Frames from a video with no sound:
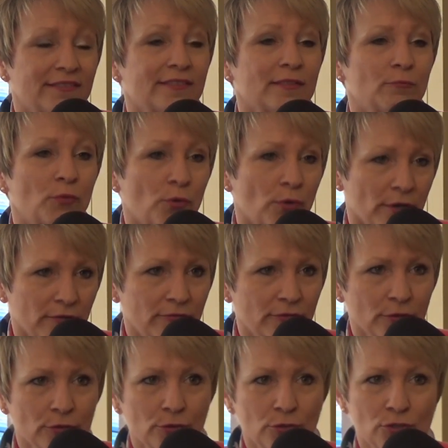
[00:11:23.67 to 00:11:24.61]
It's important
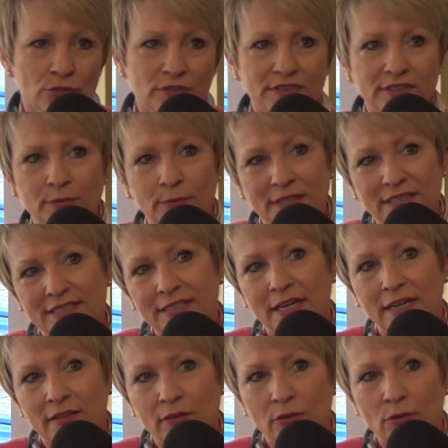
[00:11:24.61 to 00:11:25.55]
for Hoosiers that we
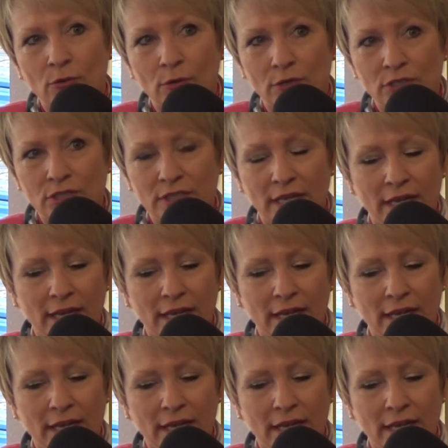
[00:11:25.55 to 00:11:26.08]
stay the course.